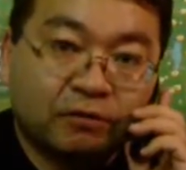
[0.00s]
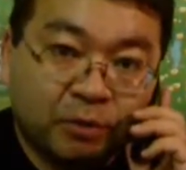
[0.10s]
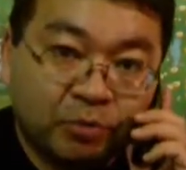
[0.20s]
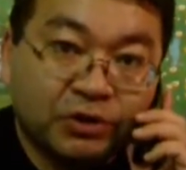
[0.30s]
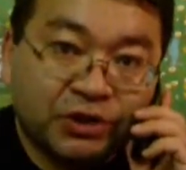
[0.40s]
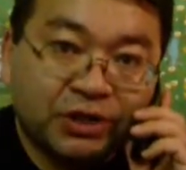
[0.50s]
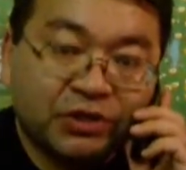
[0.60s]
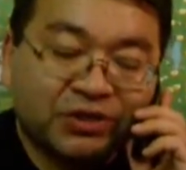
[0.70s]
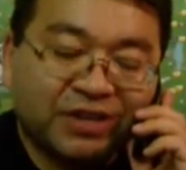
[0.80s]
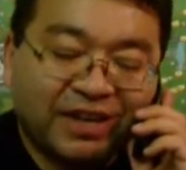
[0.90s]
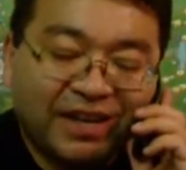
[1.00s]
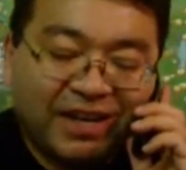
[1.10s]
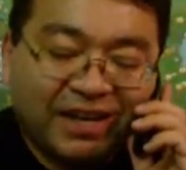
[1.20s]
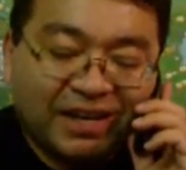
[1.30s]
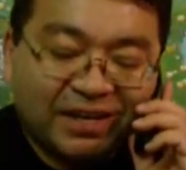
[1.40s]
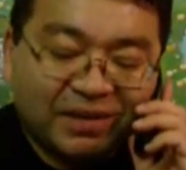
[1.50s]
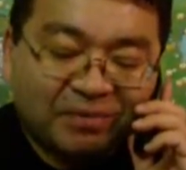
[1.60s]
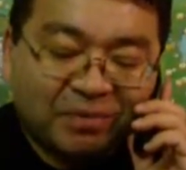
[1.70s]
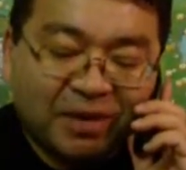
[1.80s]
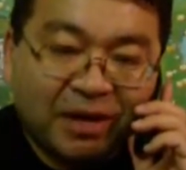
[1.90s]
of appreciation.
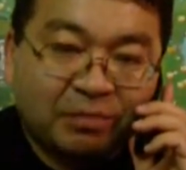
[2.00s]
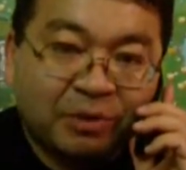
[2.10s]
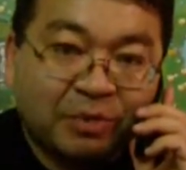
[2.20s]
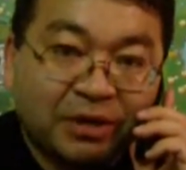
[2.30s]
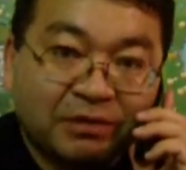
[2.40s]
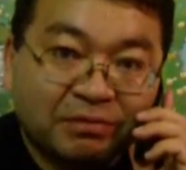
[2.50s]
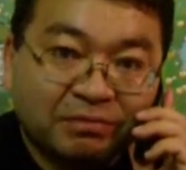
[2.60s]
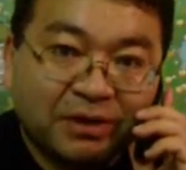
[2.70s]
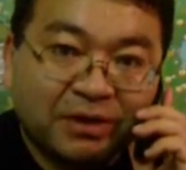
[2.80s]
I'm a big